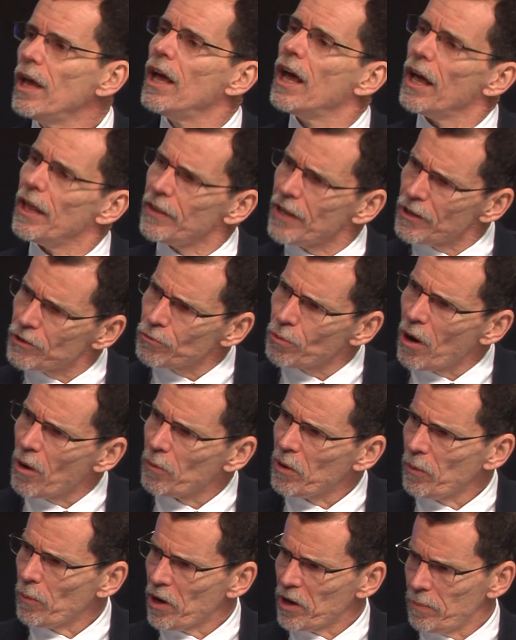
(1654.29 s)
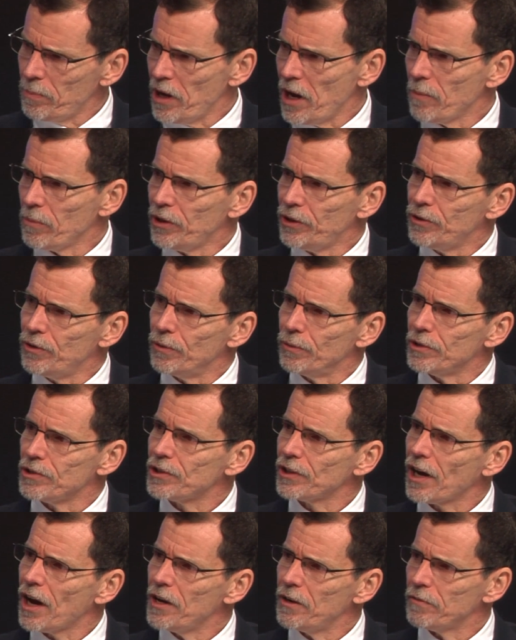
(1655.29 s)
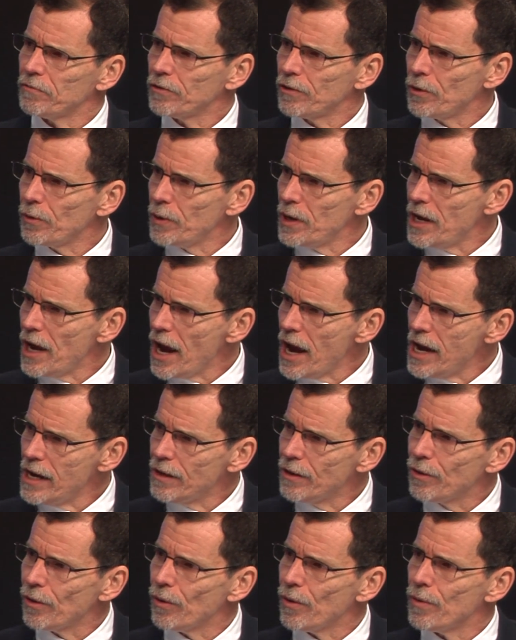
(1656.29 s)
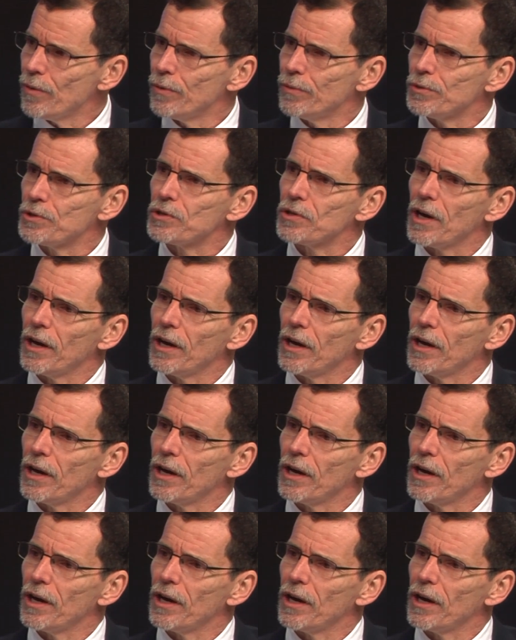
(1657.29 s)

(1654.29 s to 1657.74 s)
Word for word: And that's what we want to be able to do is to kind of create those,